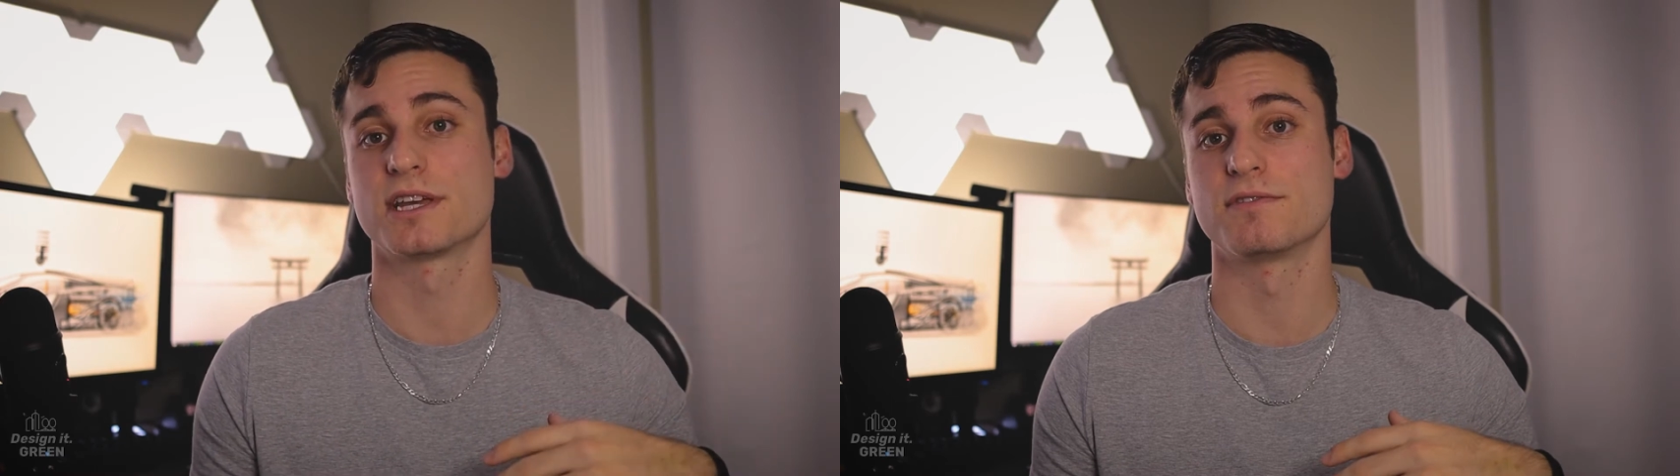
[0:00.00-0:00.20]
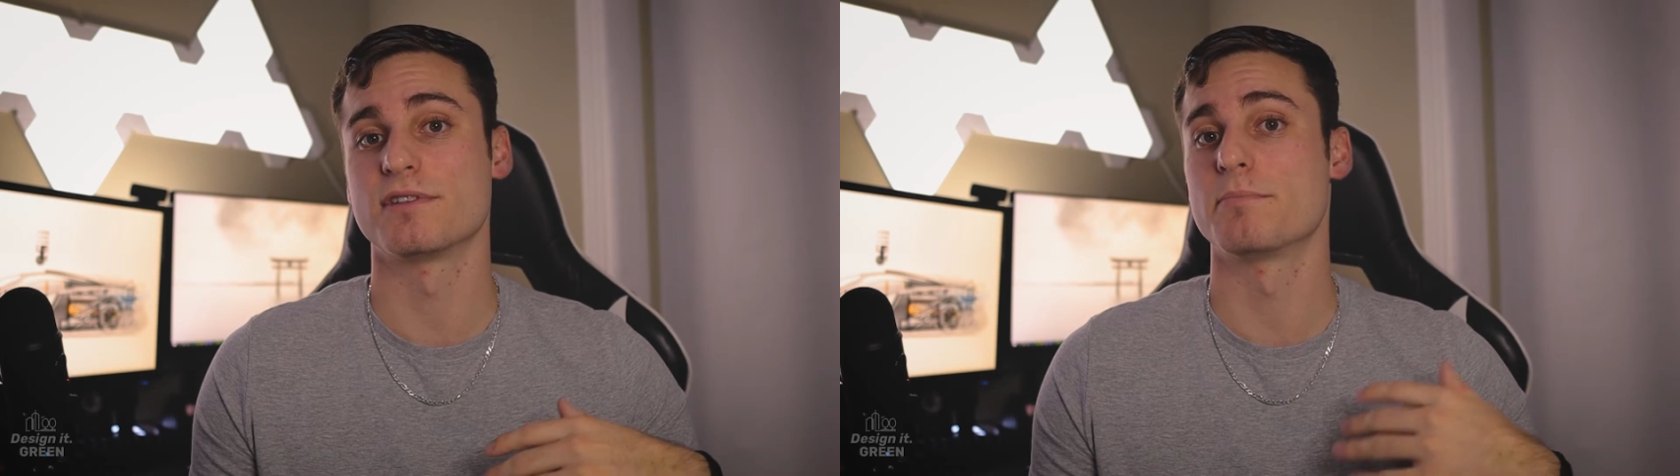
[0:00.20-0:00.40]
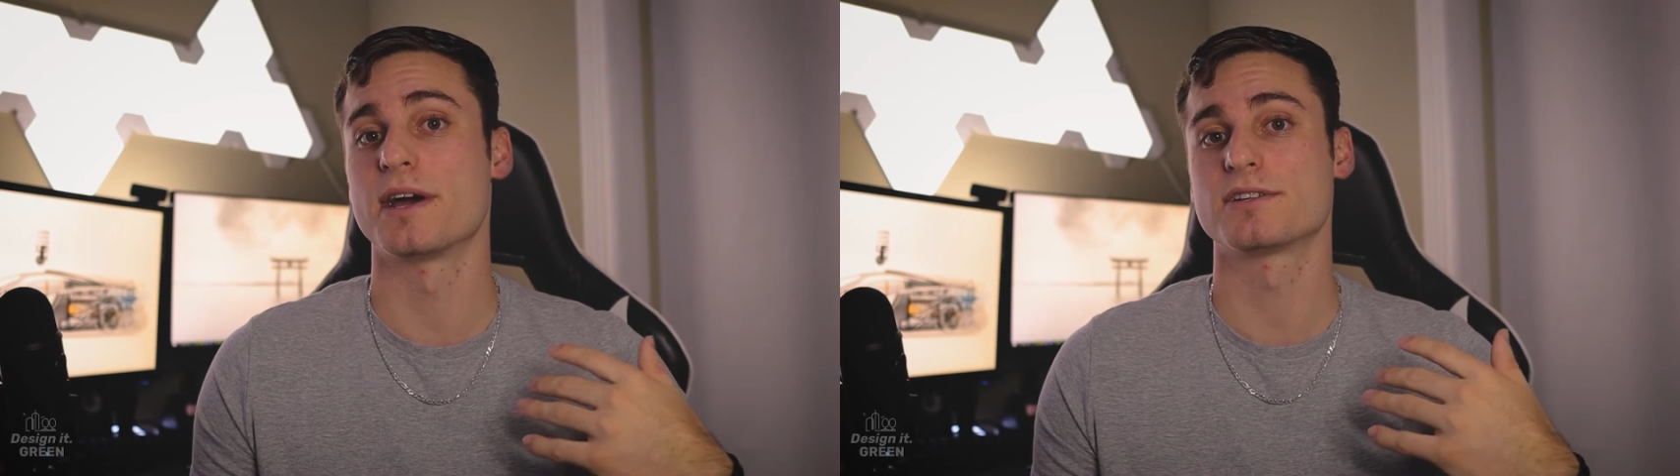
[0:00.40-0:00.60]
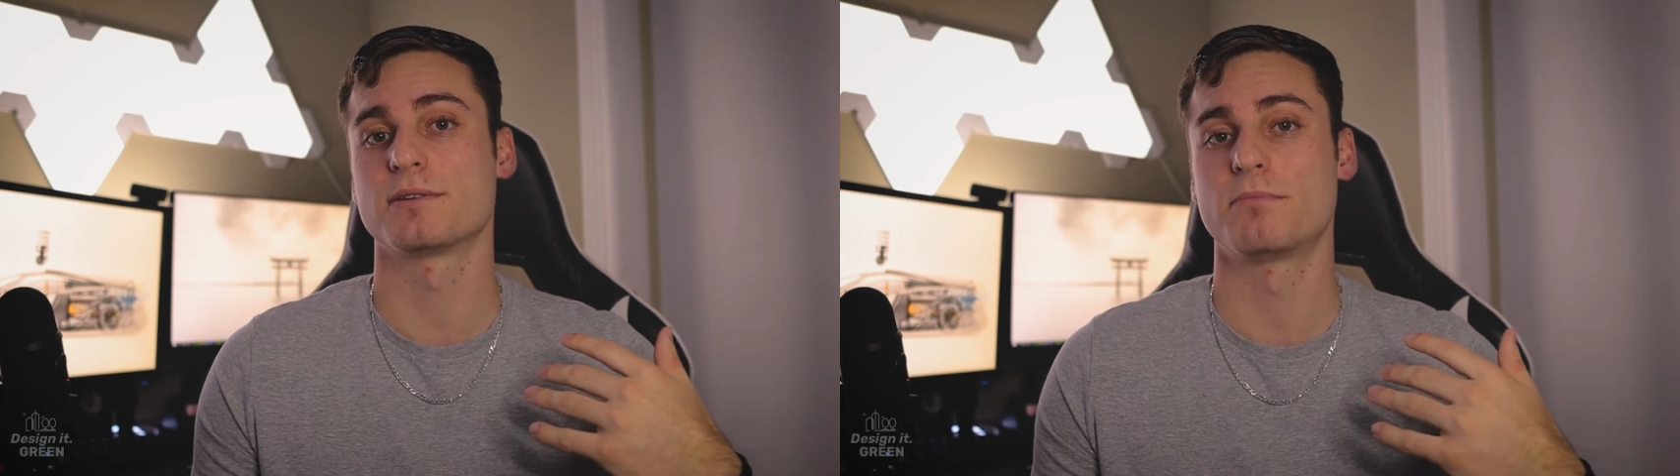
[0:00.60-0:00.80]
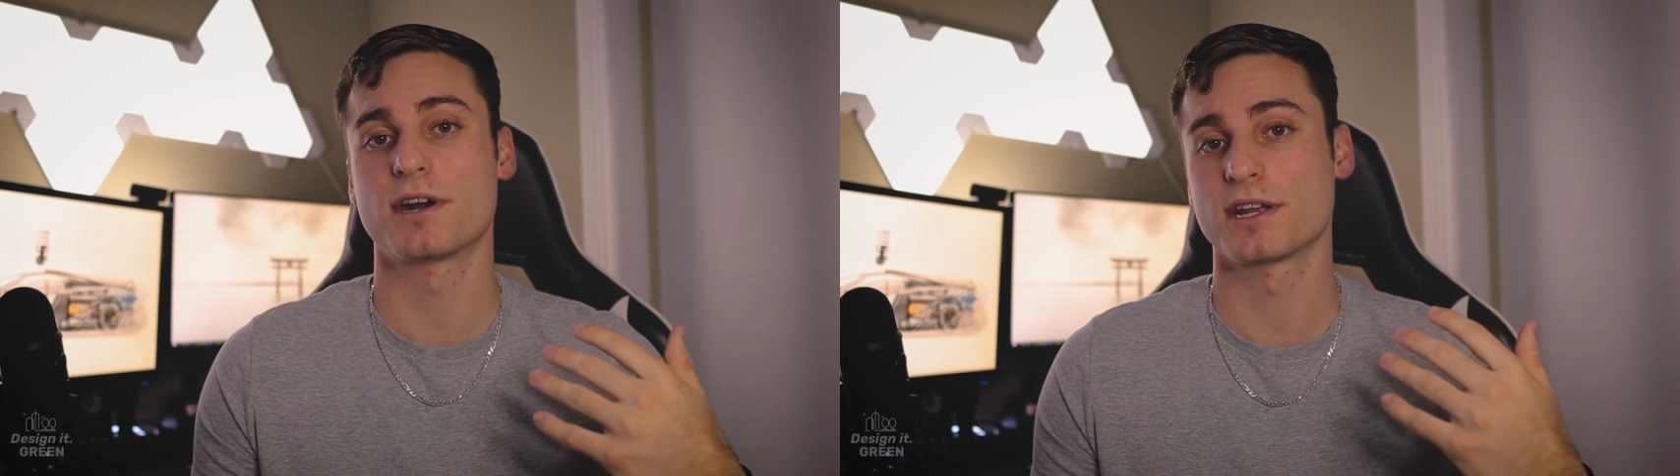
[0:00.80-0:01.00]
give you the best
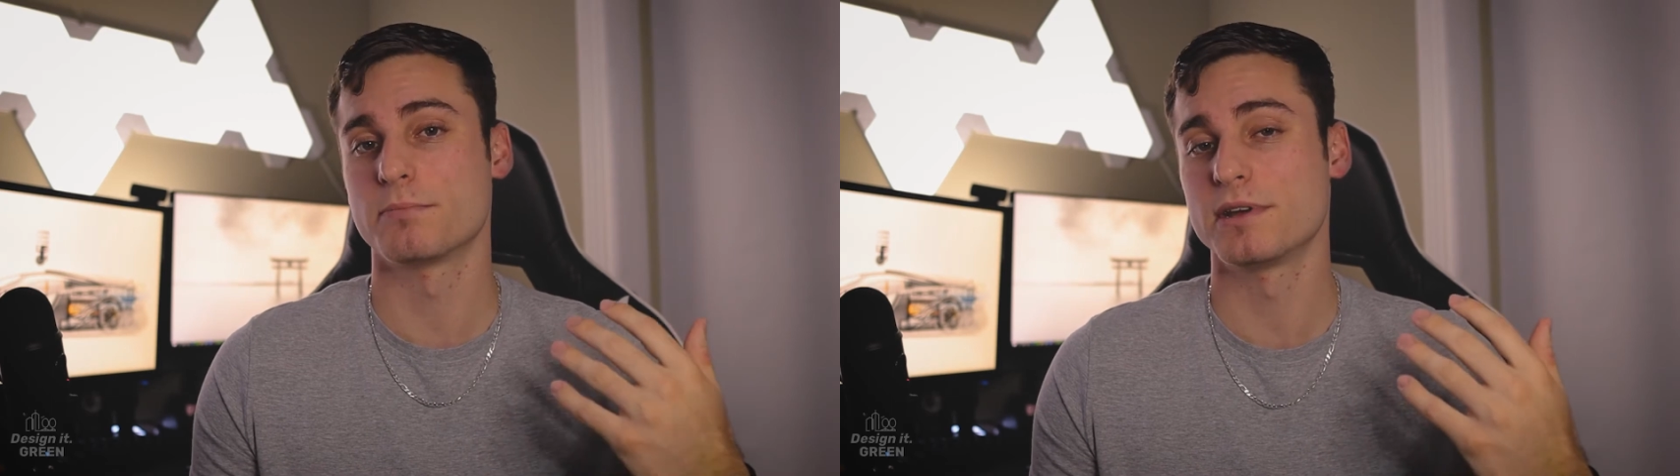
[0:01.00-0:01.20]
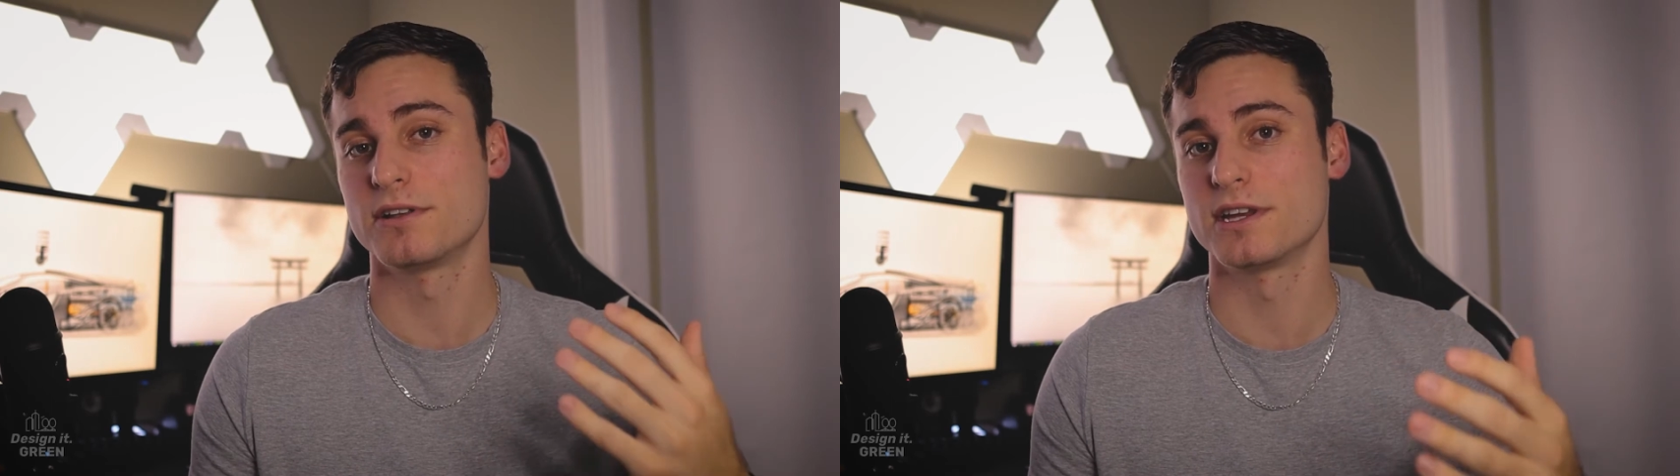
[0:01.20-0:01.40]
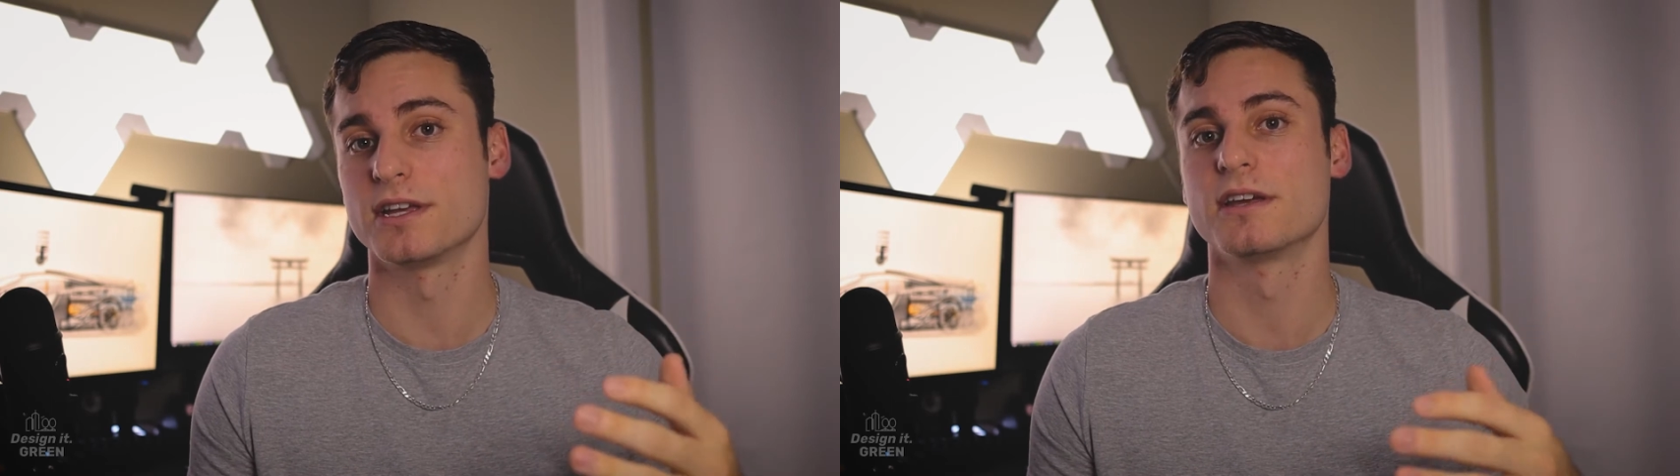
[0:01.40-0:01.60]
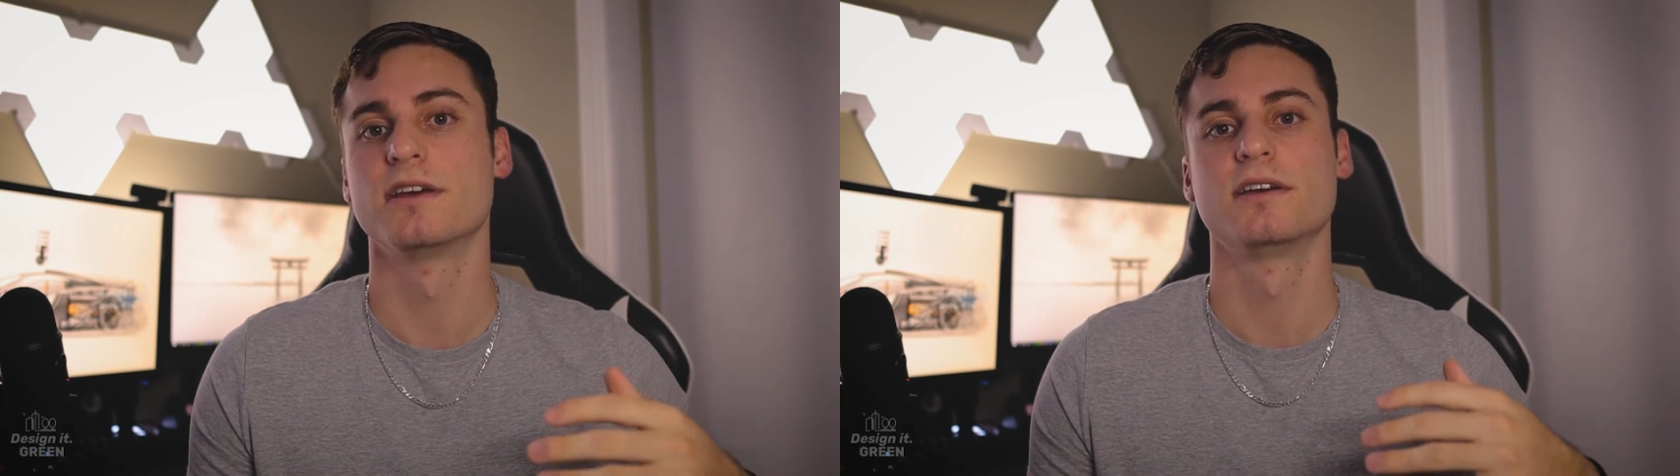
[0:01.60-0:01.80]
marketability